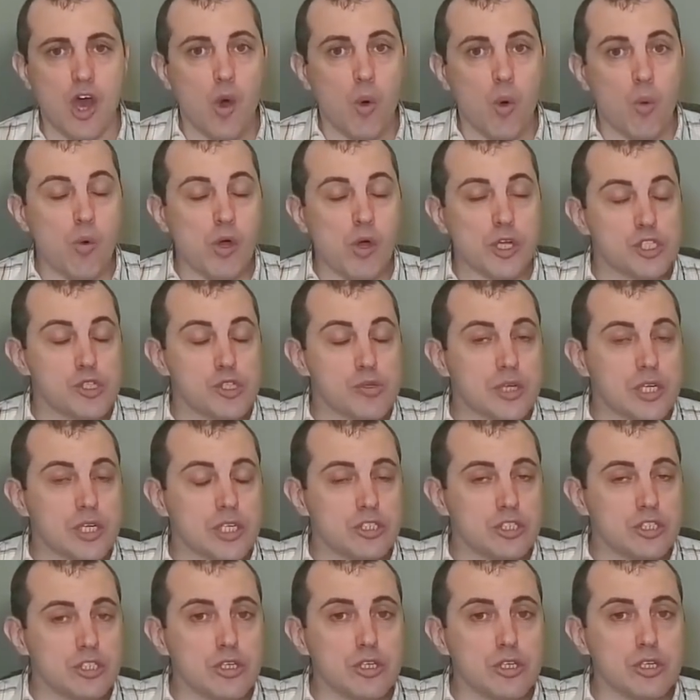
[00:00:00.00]
what you can
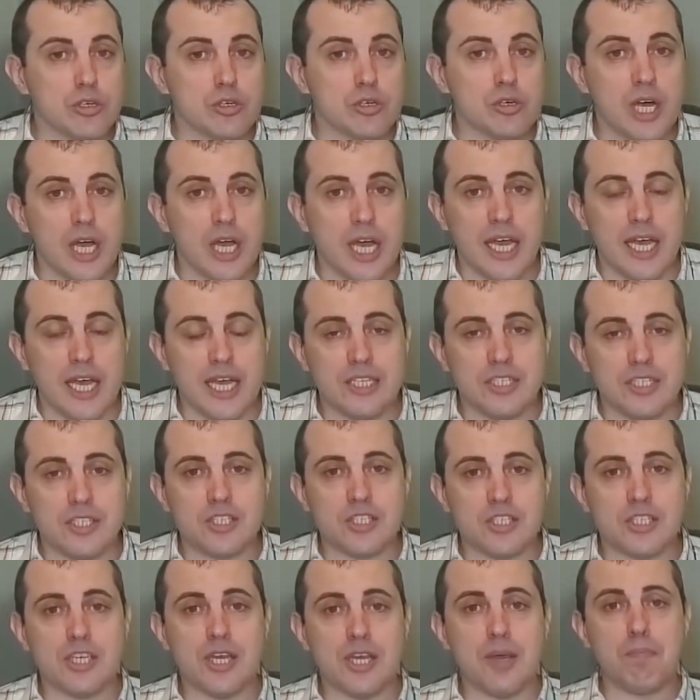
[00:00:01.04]
do is
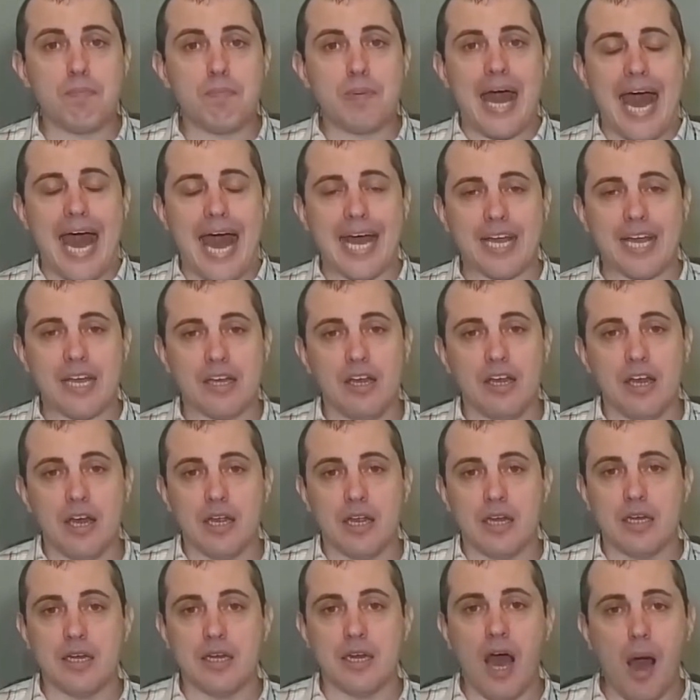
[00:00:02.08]
sit back
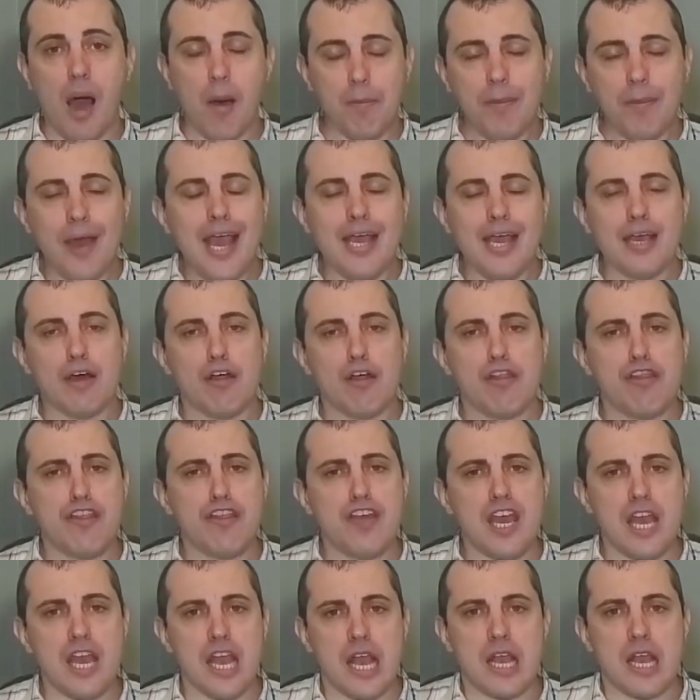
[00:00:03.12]
not pay a
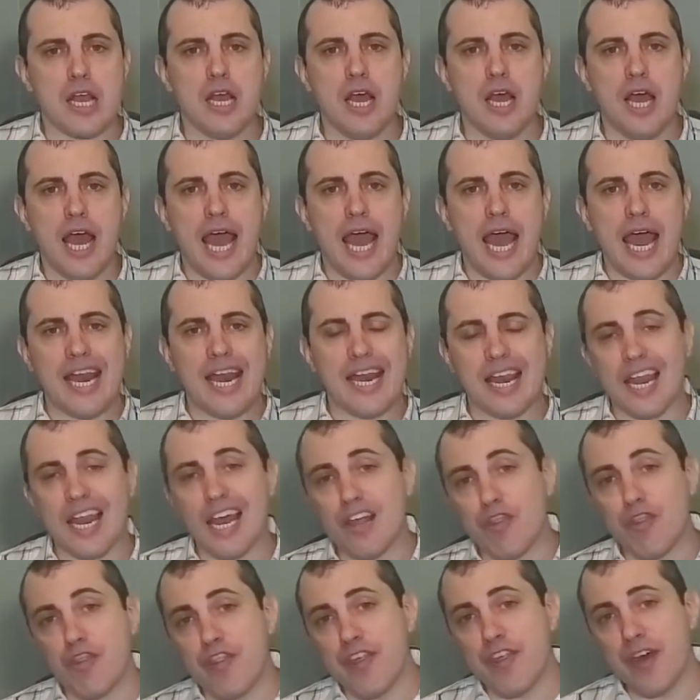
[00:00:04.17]
thing, and
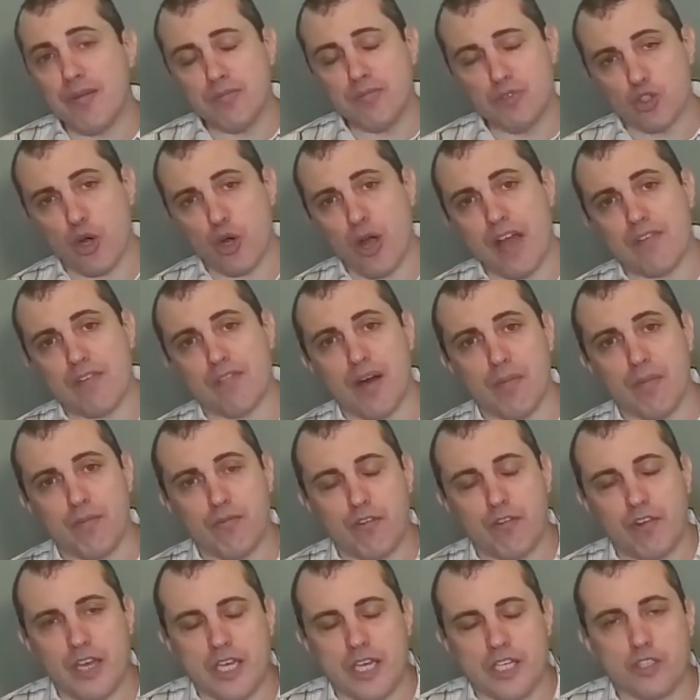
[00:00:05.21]
let them drive up
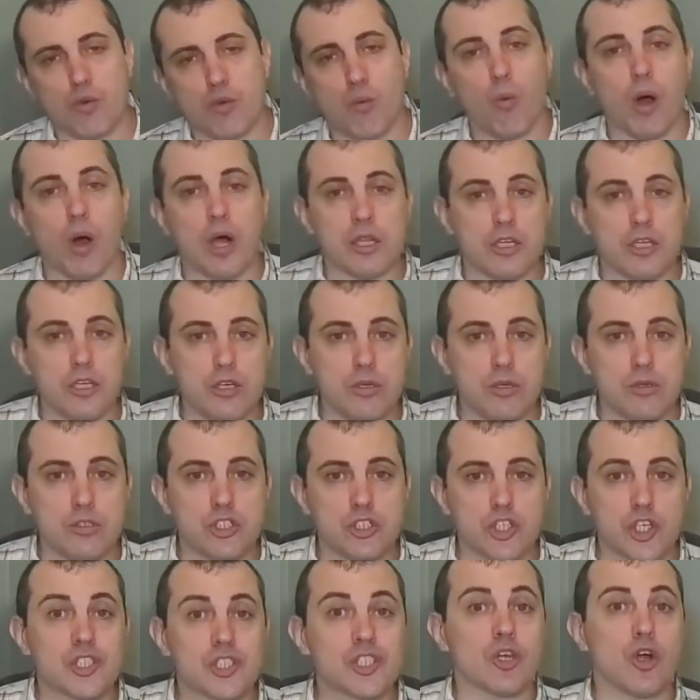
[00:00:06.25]
fees while you
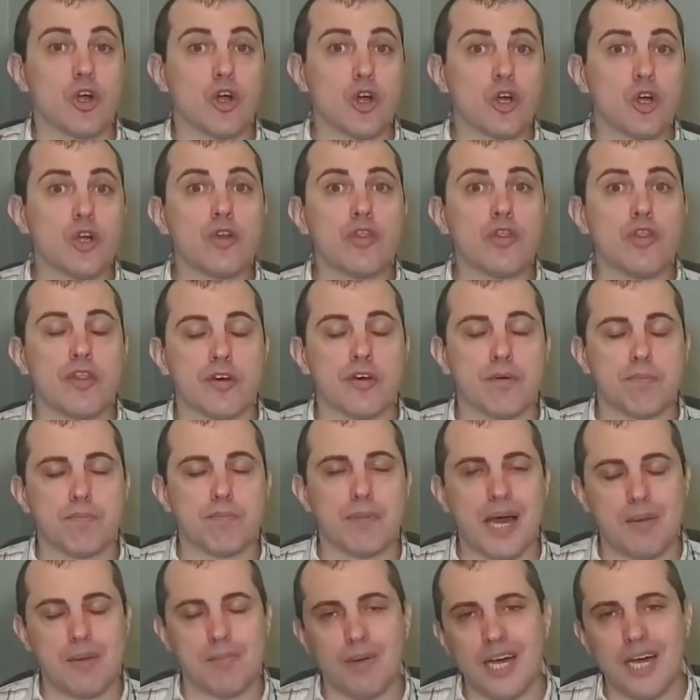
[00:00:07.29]
just earn them
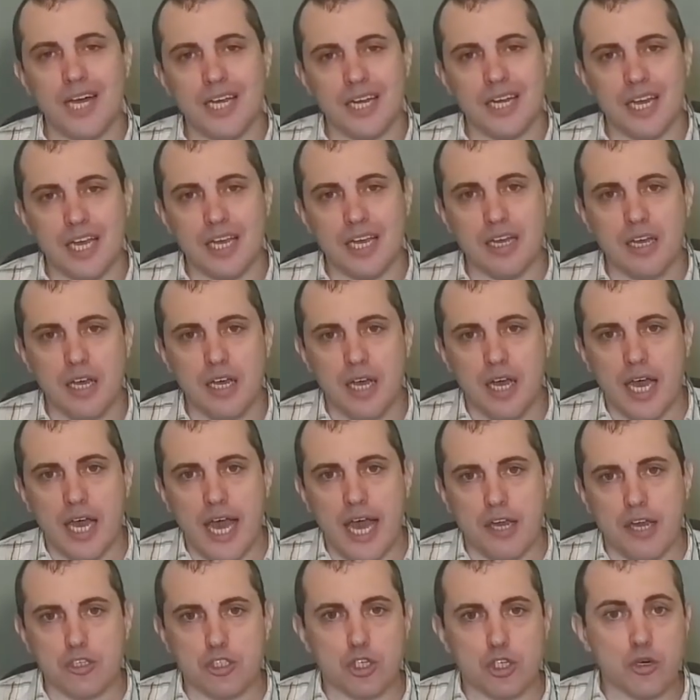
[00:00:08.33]
by mining,
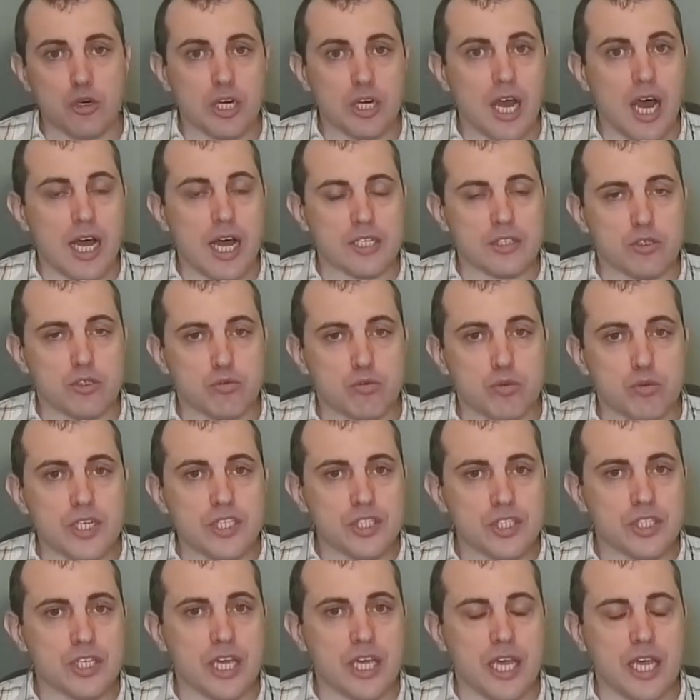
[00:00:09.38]
and you're not
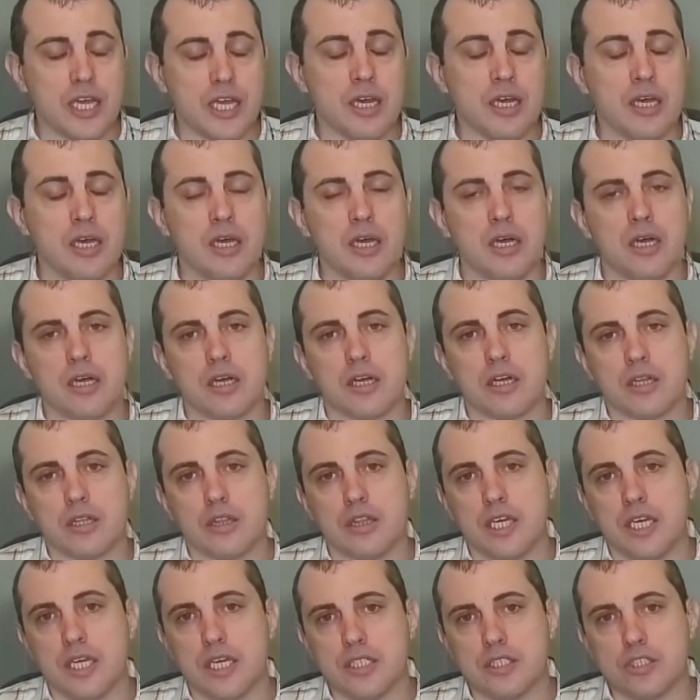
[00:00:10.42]
risking
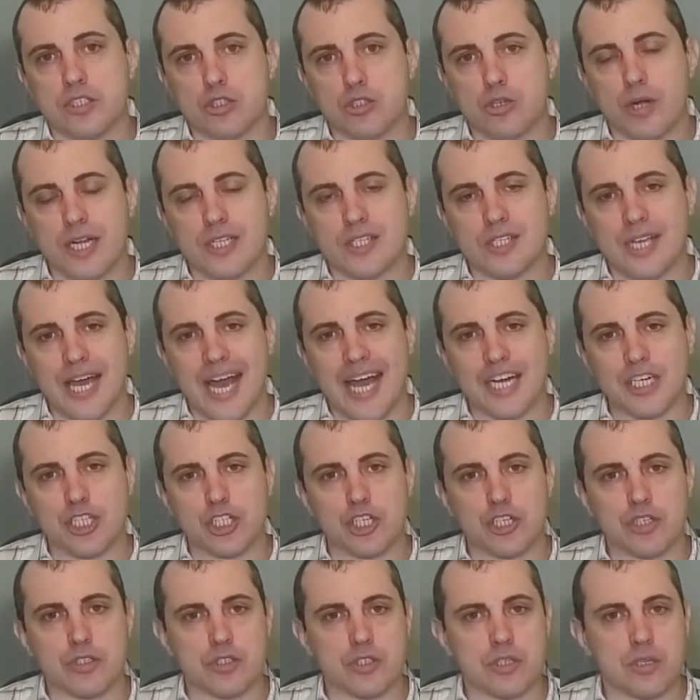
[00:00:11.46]
these
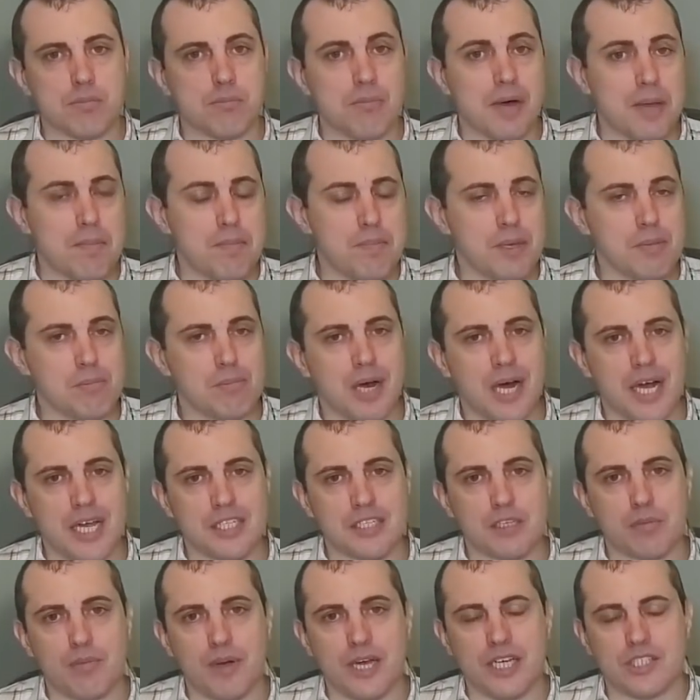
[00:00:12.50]
transactions that might be
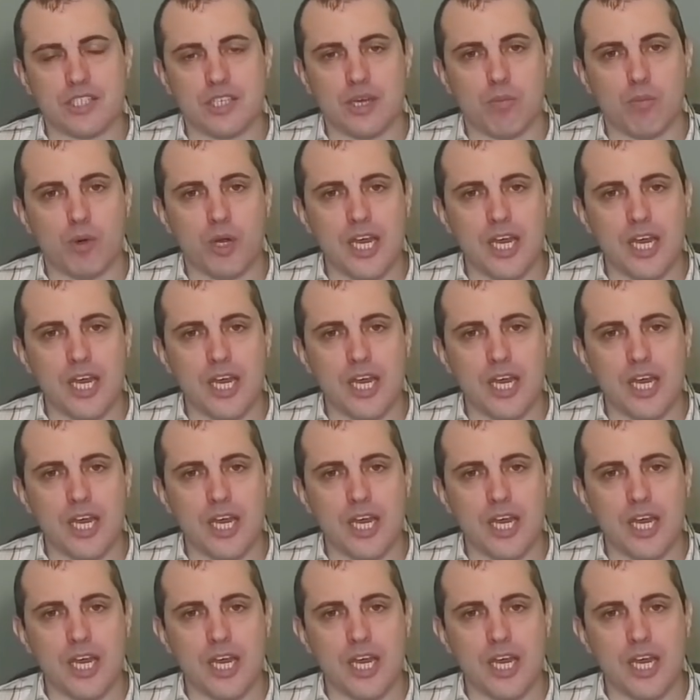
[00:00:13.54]
mined by someone